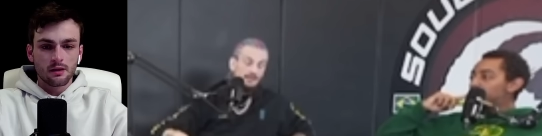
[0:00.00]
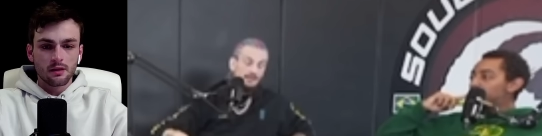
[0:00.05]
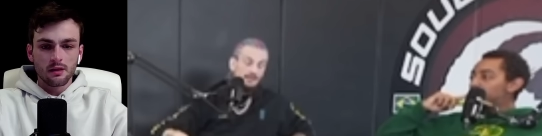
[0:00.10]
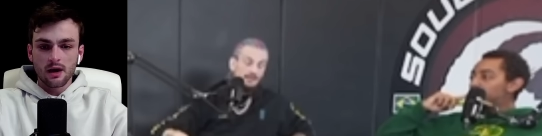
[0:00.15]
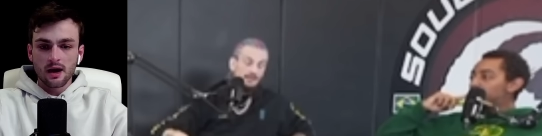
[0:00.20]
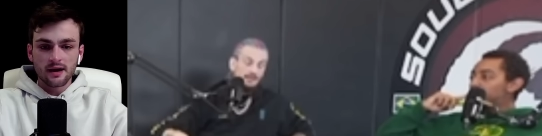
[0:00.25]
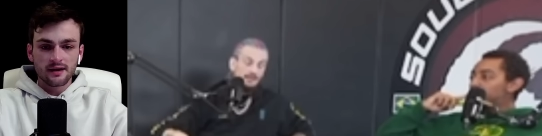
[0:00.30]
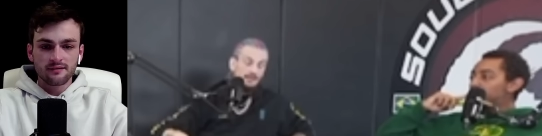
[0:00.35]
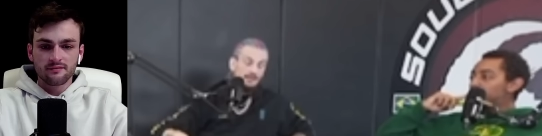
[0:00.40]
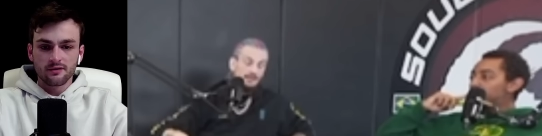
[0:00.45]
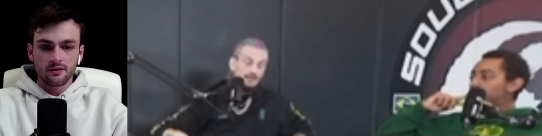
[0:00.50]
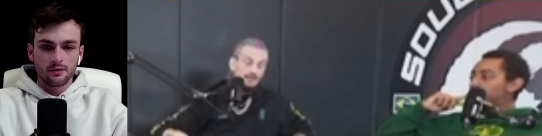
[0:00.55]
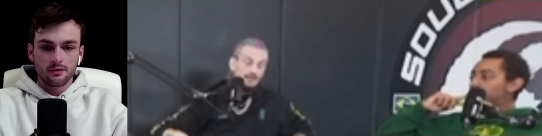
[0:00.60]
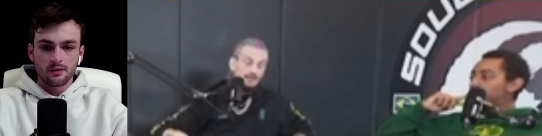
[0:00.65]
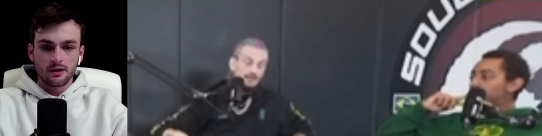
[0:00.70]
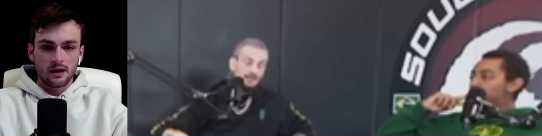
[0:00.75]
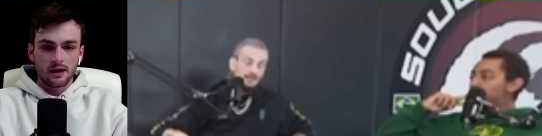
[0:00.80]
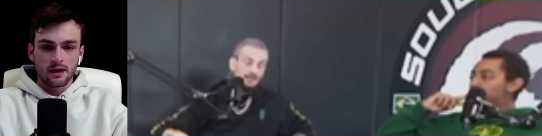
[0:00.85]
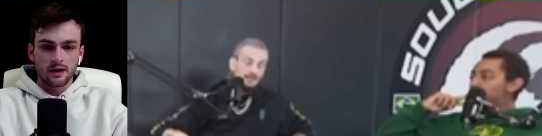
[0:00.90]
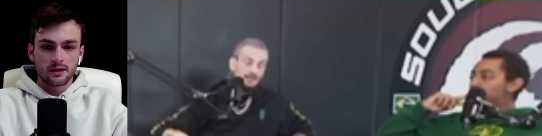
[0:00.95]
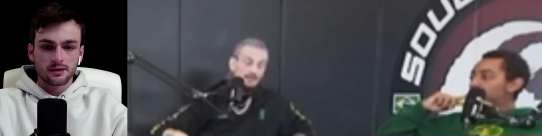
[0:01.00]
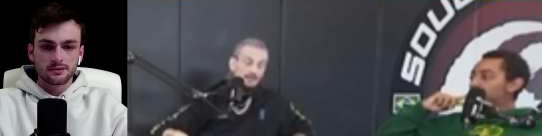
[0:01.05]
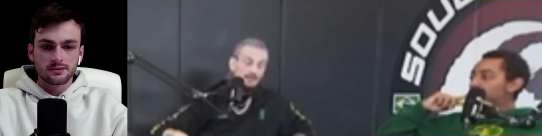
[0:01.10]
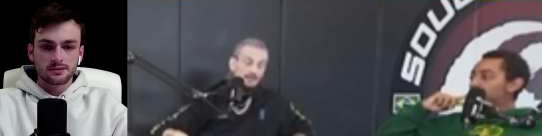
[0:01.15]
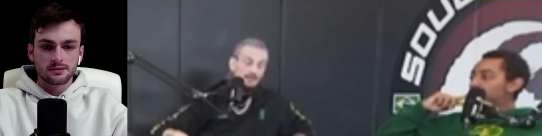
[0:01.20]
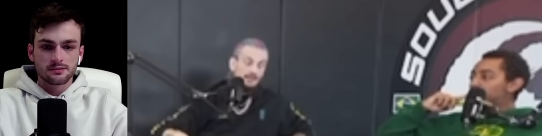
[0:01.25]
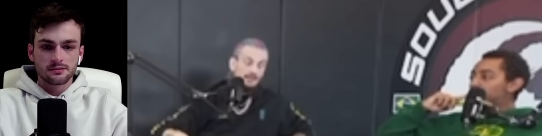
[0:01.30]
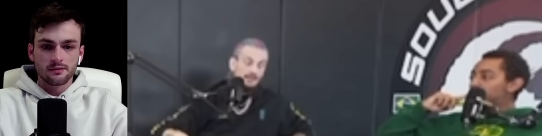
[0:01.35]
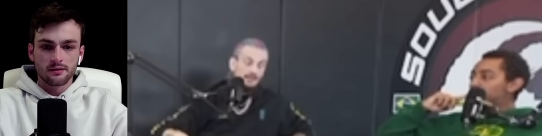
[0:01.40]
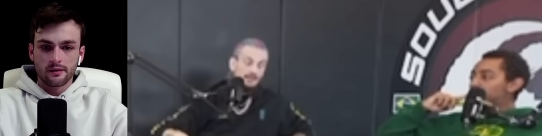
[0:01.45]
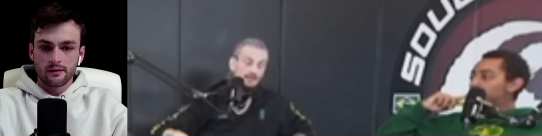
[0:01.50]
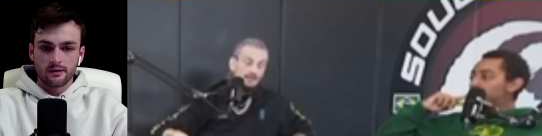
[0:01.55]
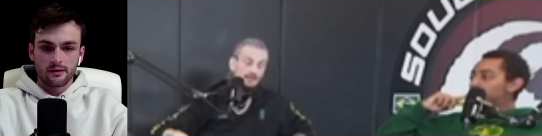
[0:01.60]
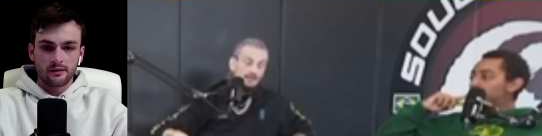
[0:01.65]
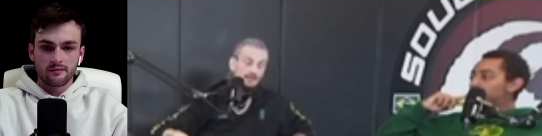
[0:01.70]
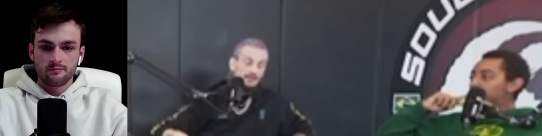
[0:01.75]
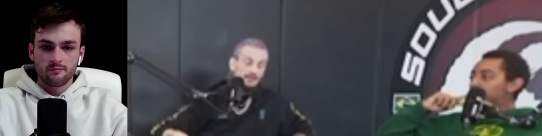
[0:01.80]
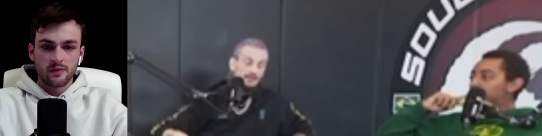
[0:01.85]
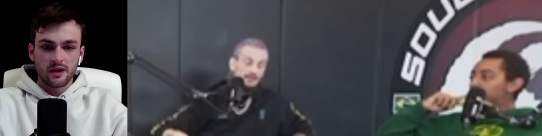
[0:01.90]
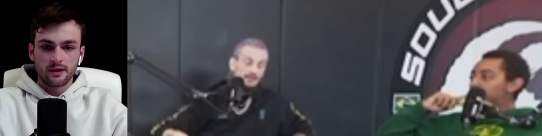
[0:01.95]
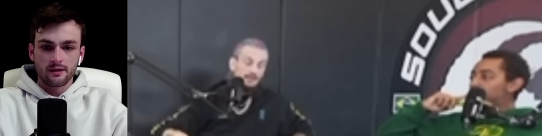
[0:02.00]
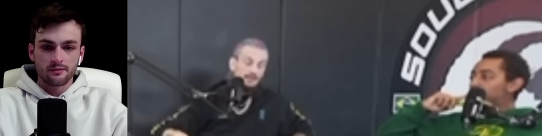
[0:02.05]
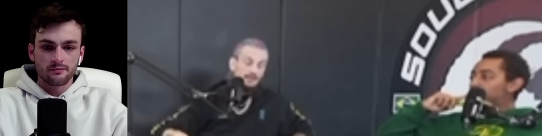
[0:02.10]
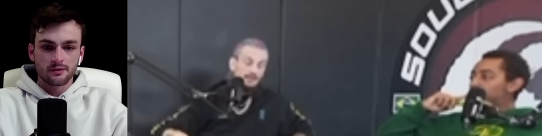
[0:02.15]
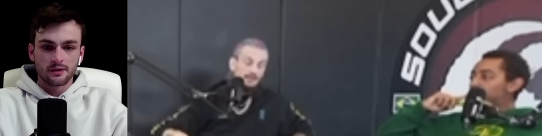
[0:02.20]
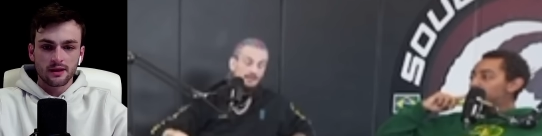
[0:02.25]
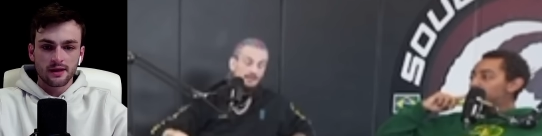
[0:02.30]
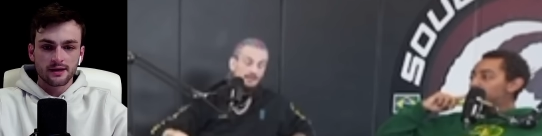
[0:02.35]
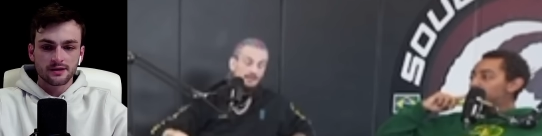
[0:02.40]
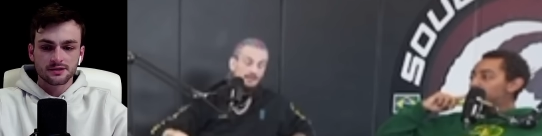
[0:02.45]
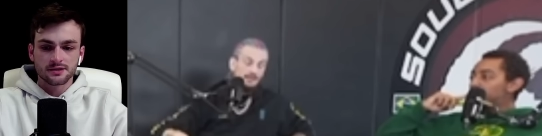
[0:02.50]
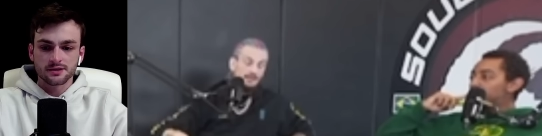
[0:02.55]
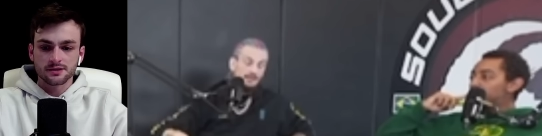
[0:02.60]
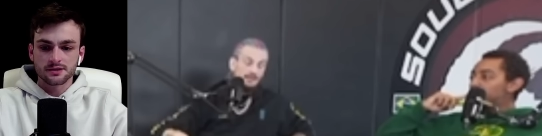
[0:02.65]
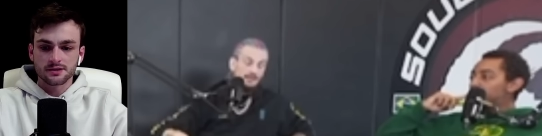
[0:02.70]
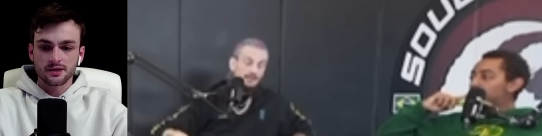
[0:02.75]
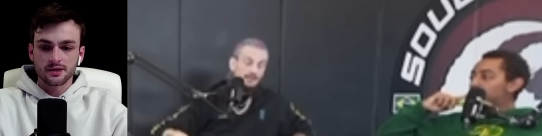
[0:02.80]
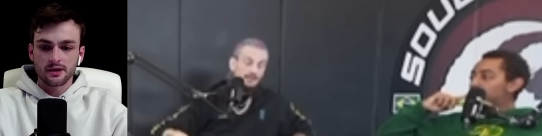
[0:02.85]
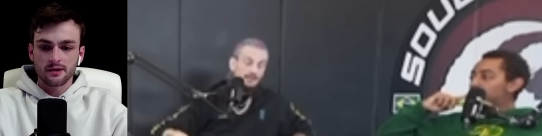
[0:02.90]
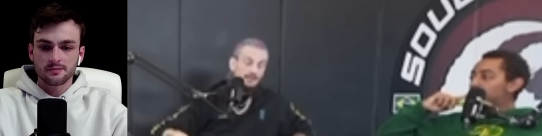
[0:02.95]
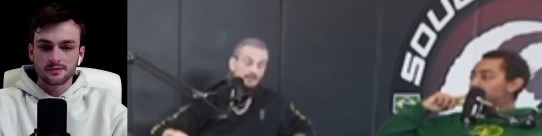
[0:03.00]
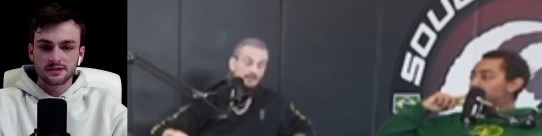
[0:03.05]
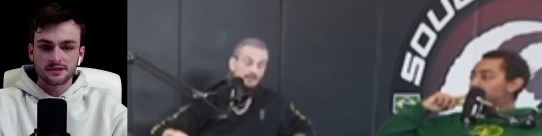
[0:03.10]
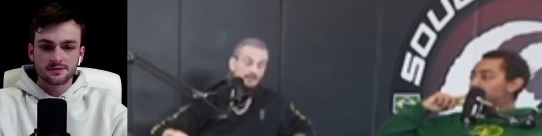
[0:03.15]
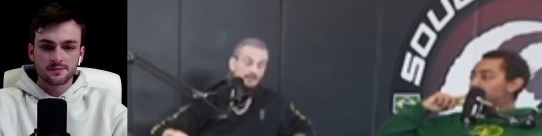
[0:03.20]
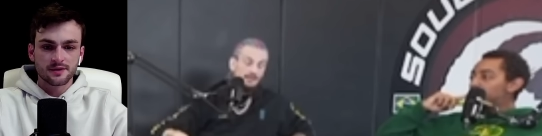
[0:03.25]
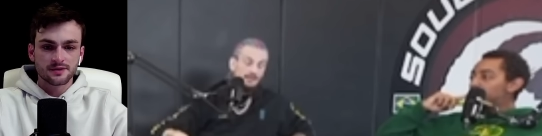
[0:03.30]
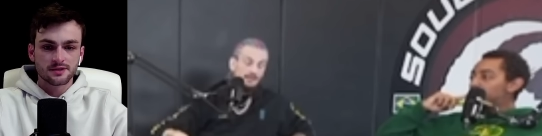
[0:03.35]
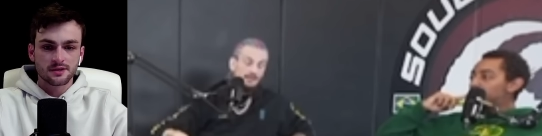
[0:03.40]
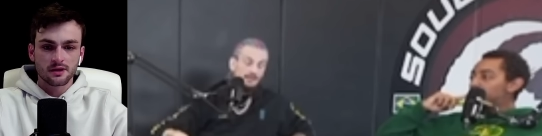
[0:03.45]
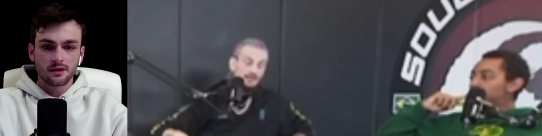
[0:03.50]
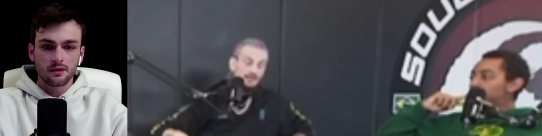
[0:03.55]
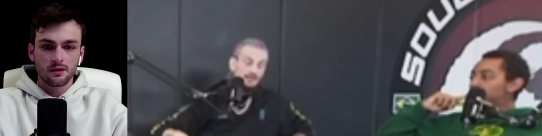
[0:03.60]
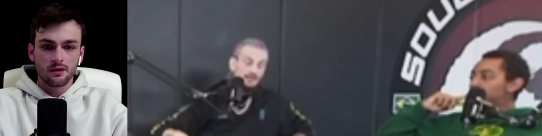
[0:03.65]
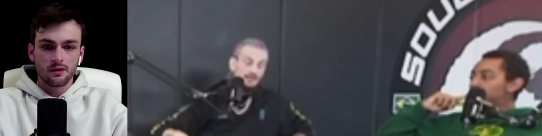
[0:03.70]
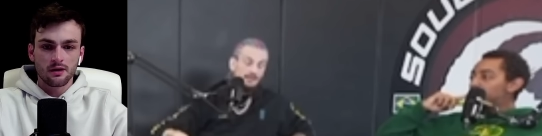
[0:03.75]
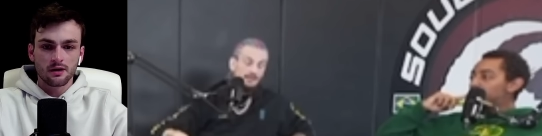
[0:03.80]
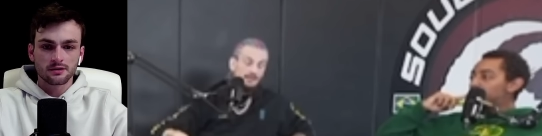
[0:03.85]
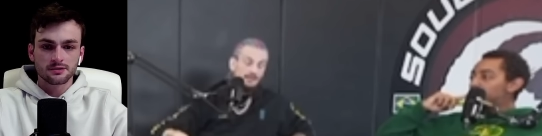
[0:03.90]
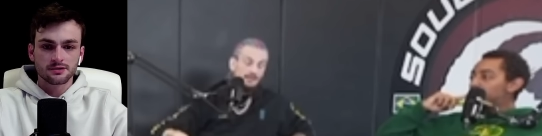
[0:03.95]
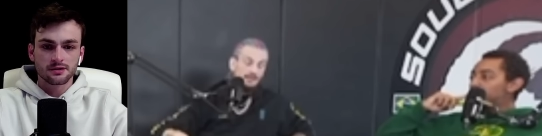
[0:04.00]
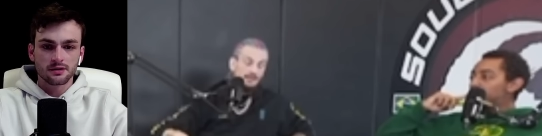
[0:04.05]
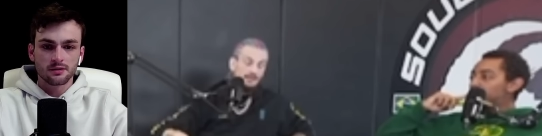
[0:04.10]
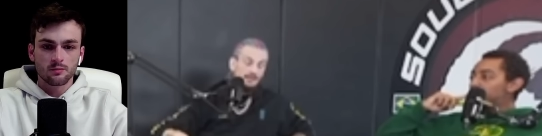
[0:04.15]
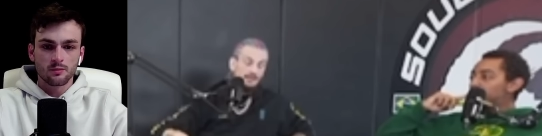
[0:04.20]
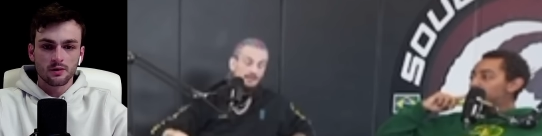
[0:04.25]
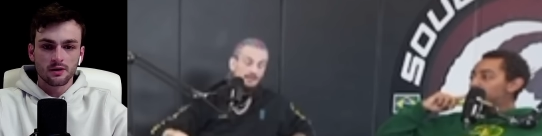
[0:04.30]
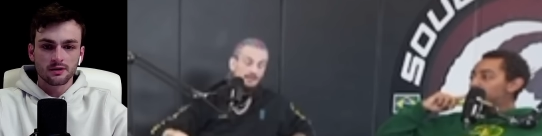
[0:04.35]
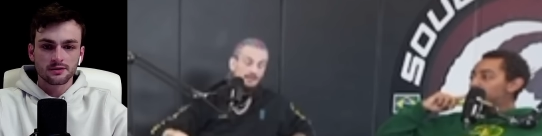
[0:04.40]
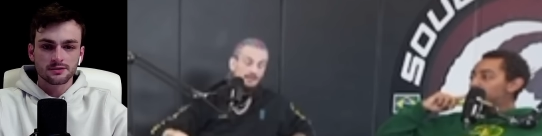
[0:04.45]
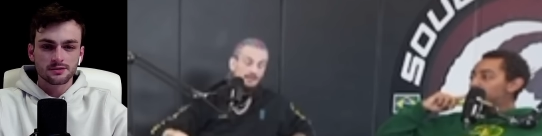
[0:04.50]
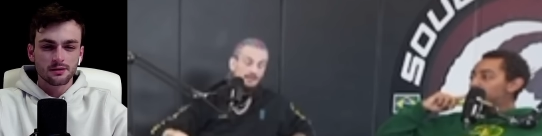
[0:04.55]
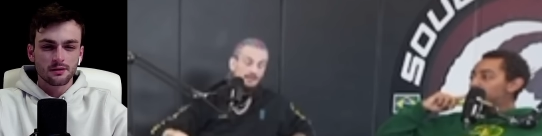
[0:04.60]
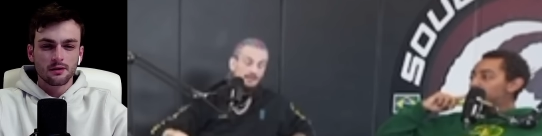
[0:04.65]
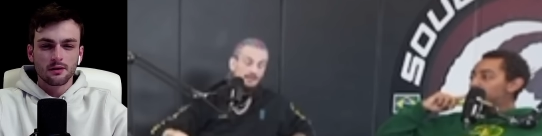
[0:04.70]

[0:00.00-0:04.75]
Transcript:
Speaker 1: a lot of you guys who have been in relationships, especially long term ones,